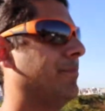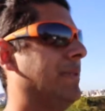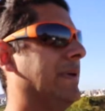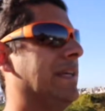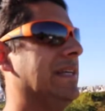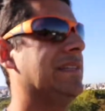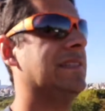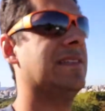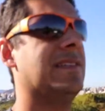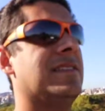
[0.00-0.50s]

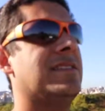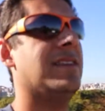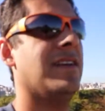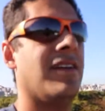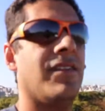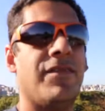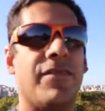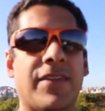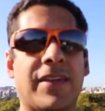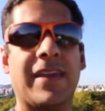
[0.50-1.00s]
pieces
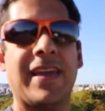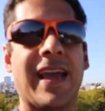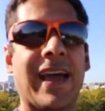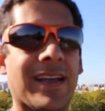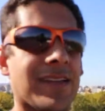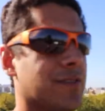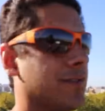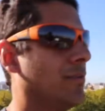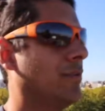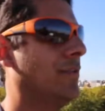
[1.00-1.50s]
of the
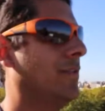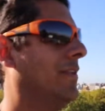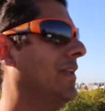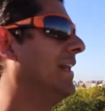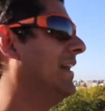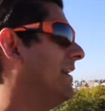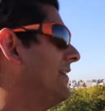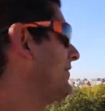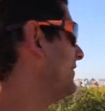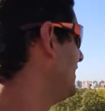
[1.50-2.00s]
castle
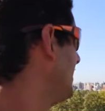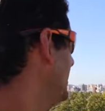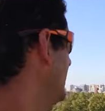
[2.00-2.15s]
left.